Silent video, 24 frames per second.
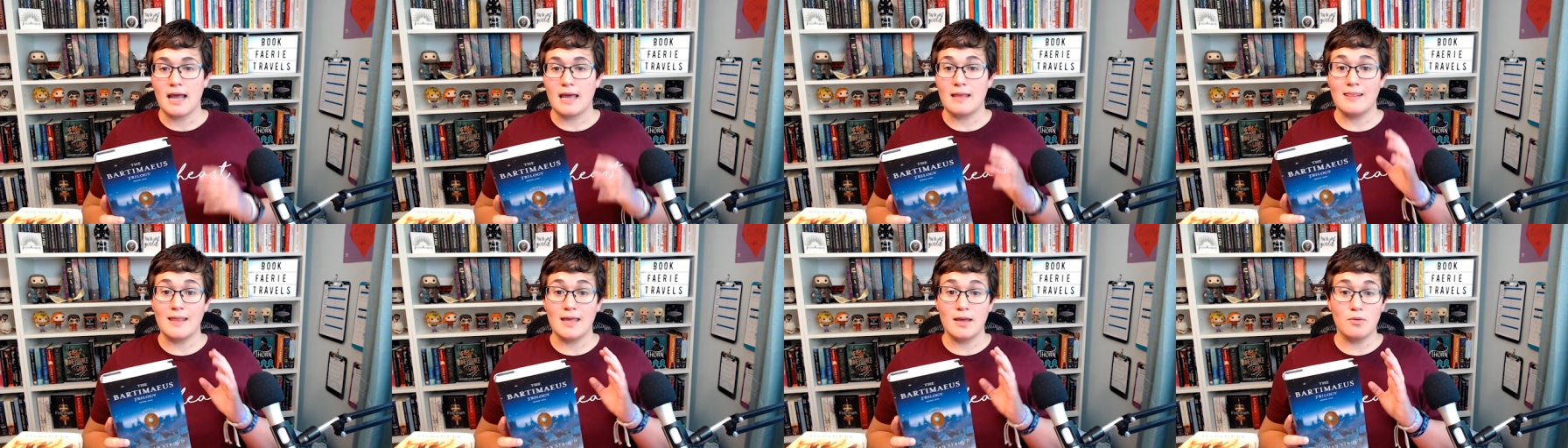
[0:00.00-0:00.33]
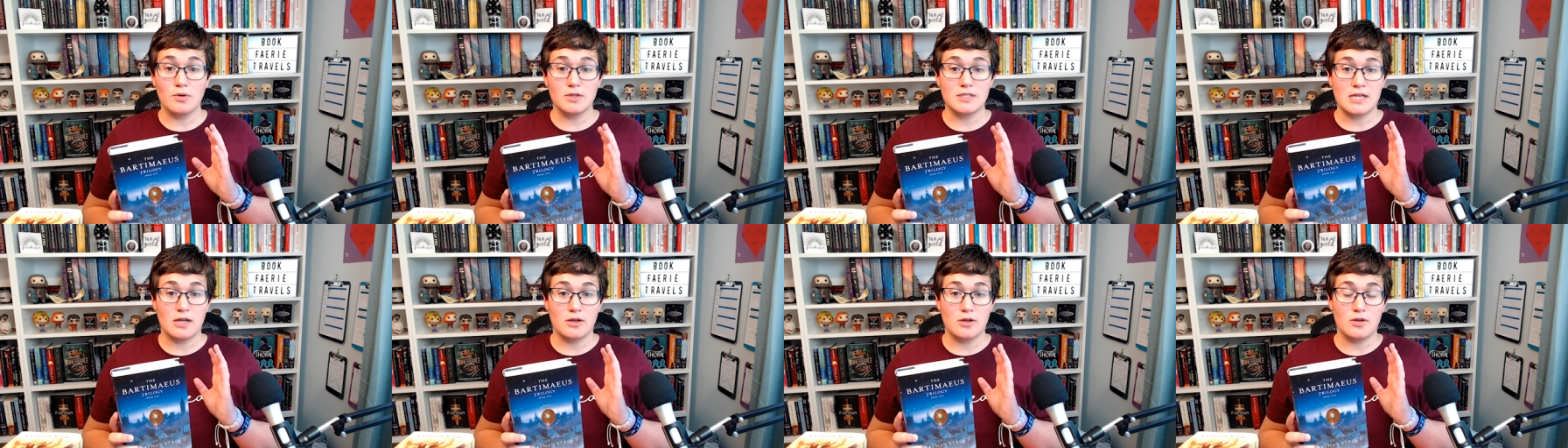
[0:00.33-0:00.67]
and they
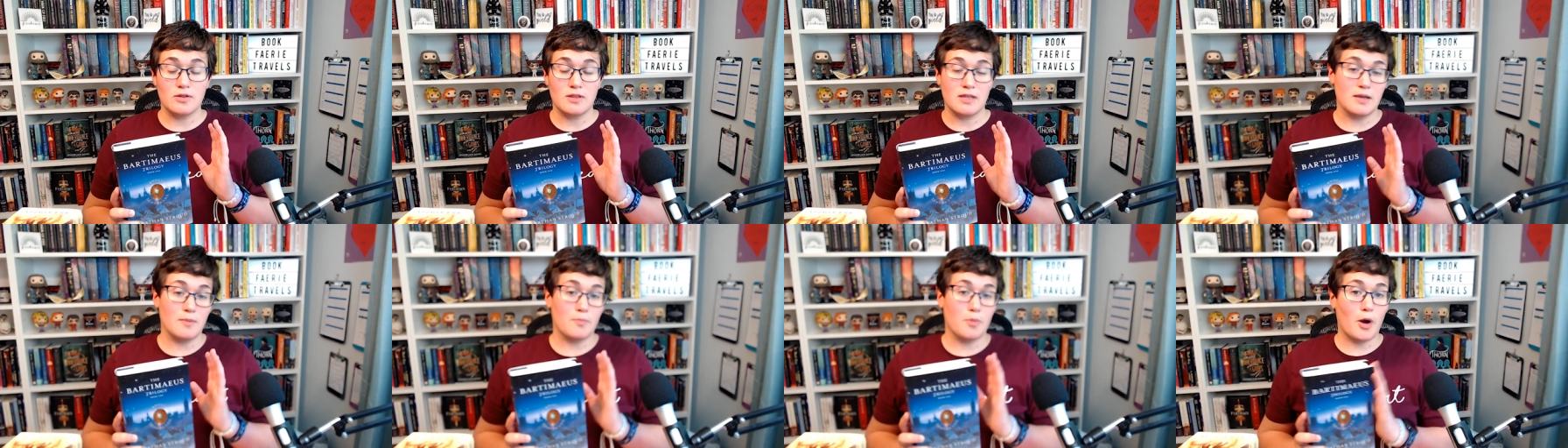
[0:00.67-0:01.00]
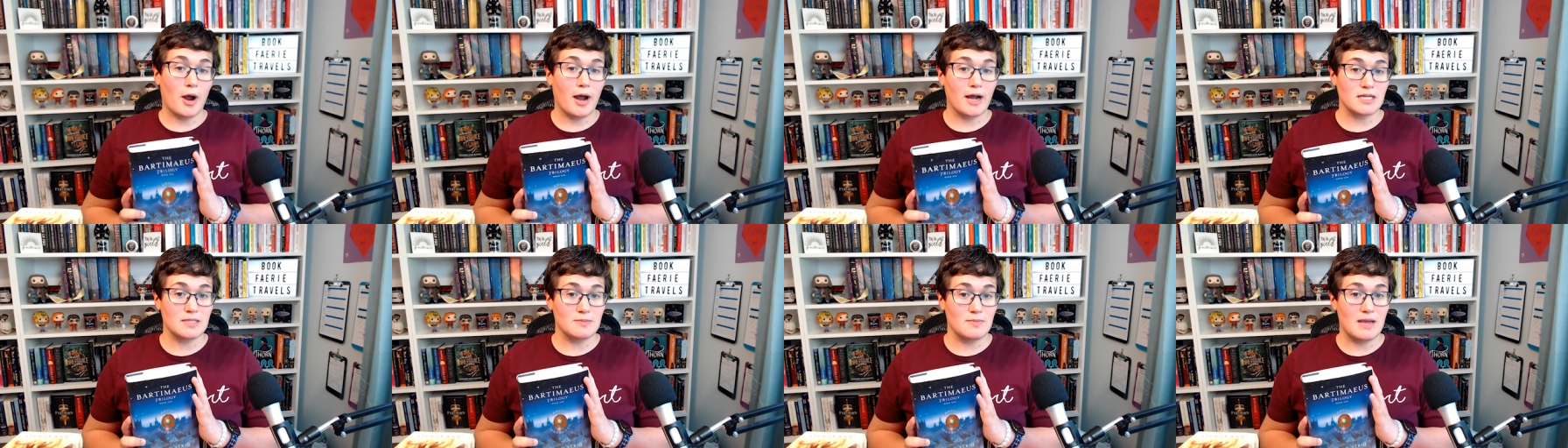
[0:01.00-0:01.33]
will tell you the
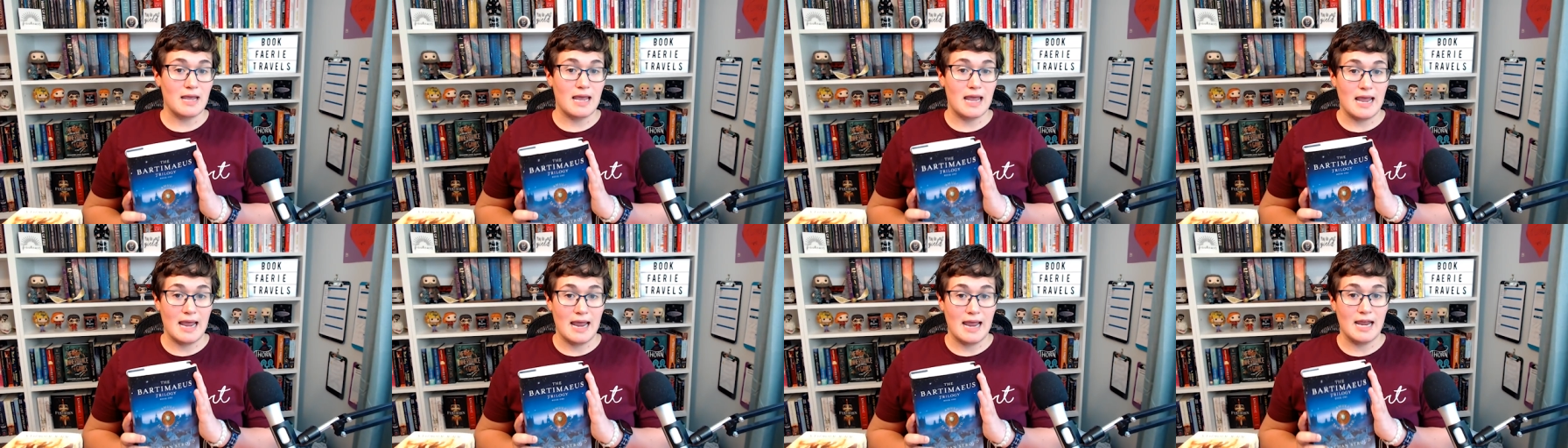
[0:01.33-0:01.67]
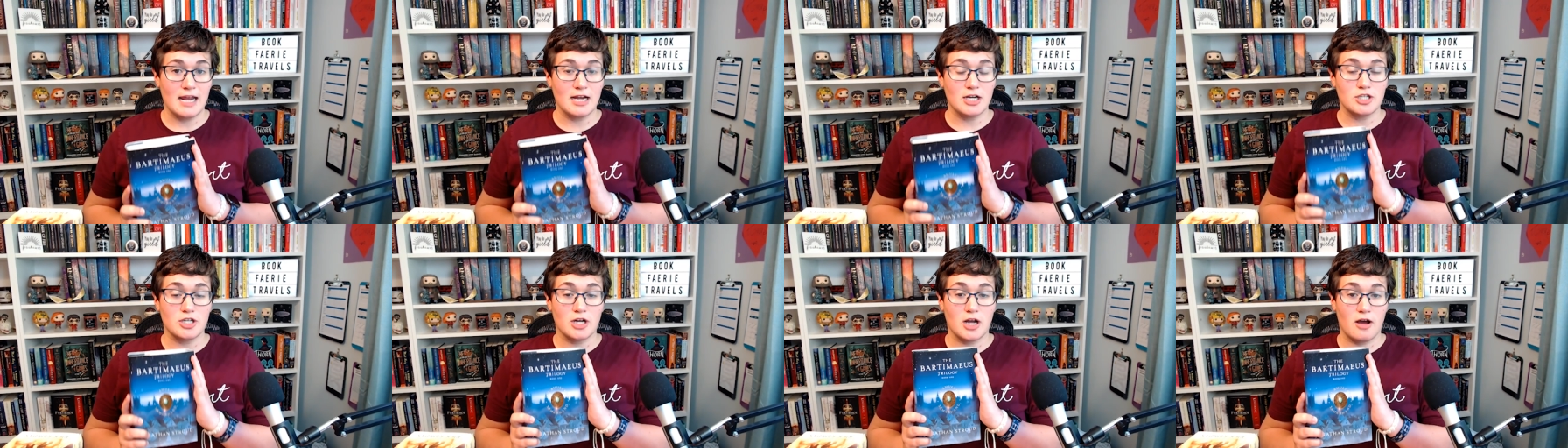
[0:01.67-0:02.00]
approximate
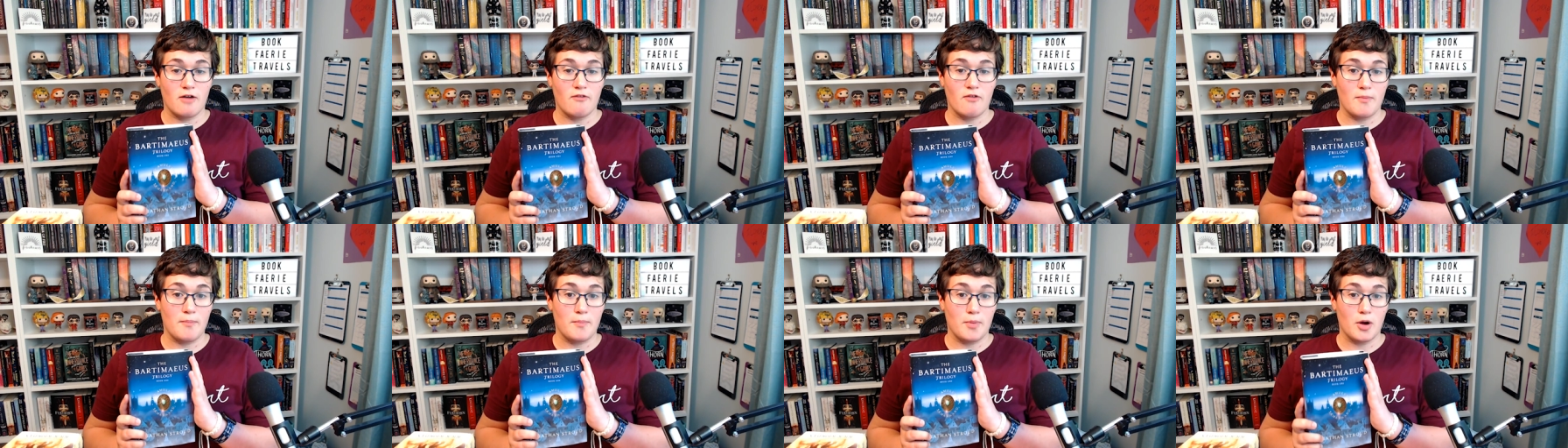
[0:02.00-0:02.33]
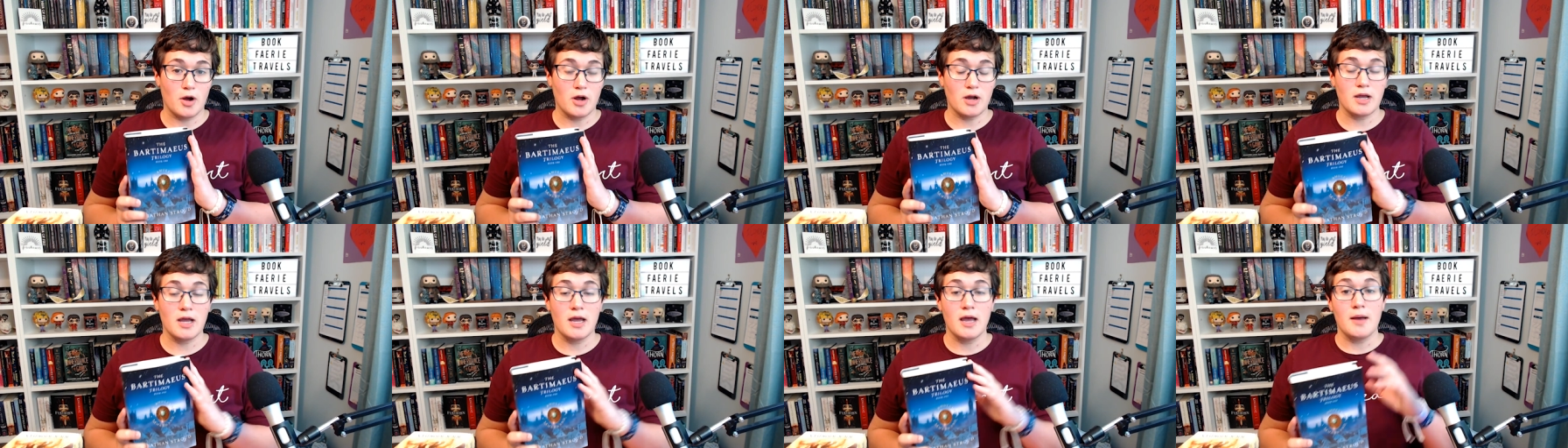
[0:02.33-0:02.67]
age of a
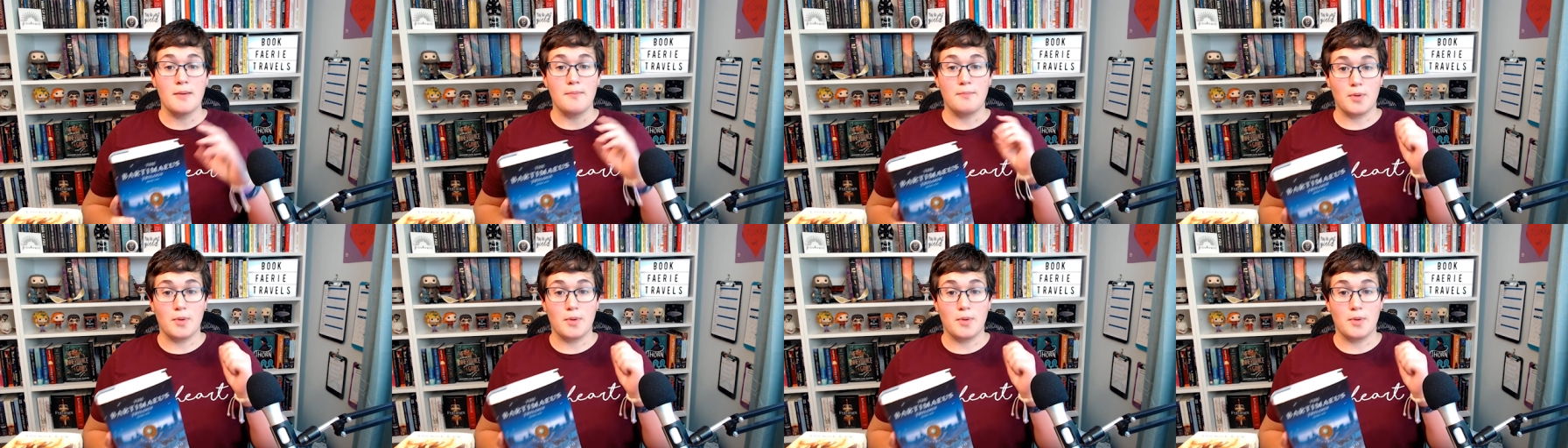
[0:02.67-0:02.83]
book,